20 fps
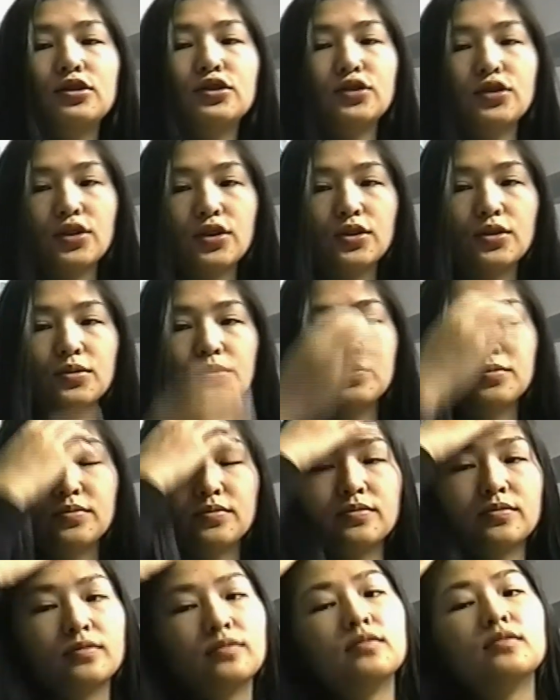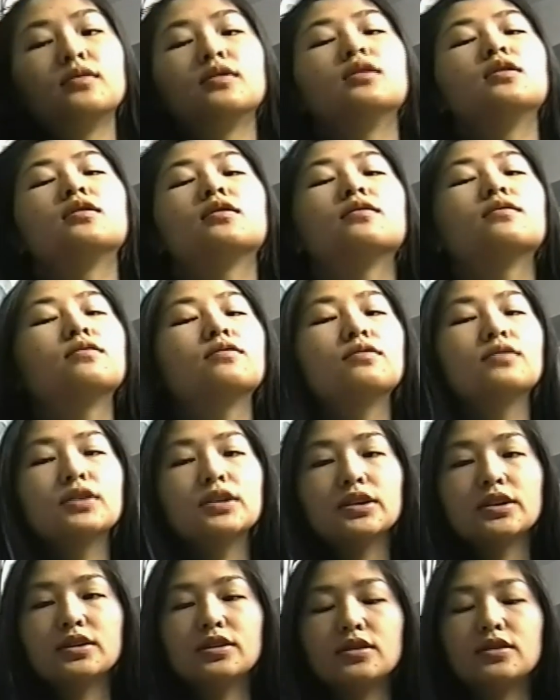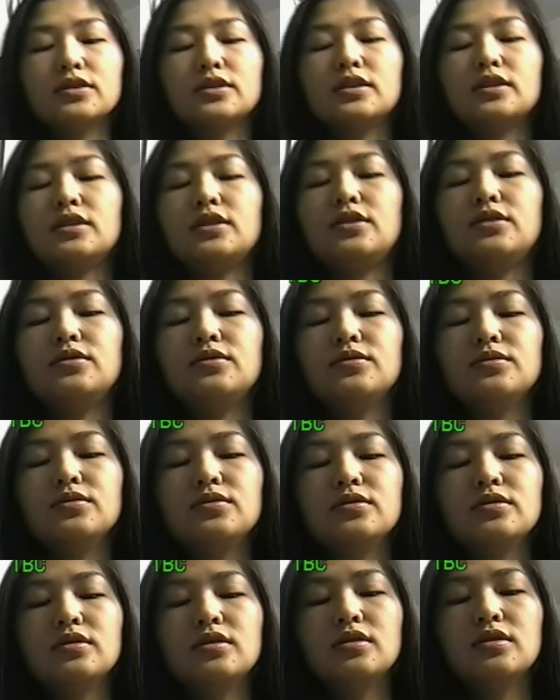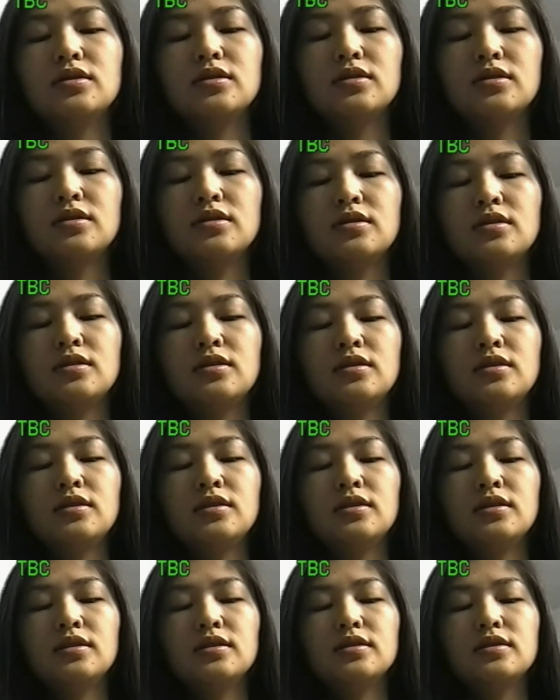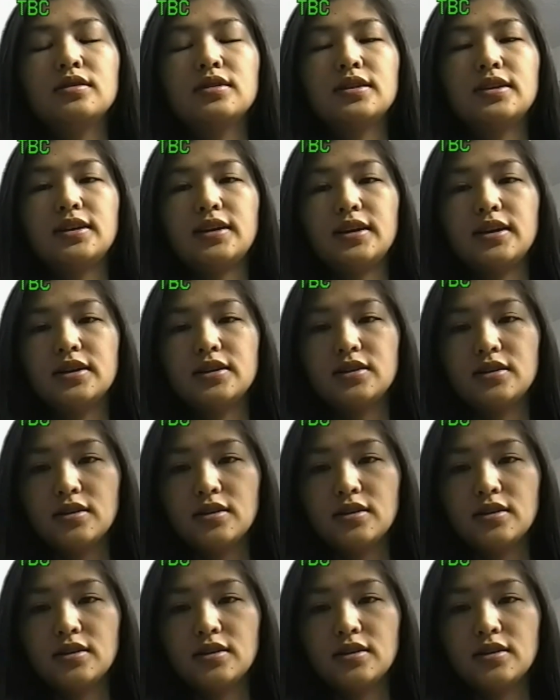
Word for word: so first you're gonna use the knit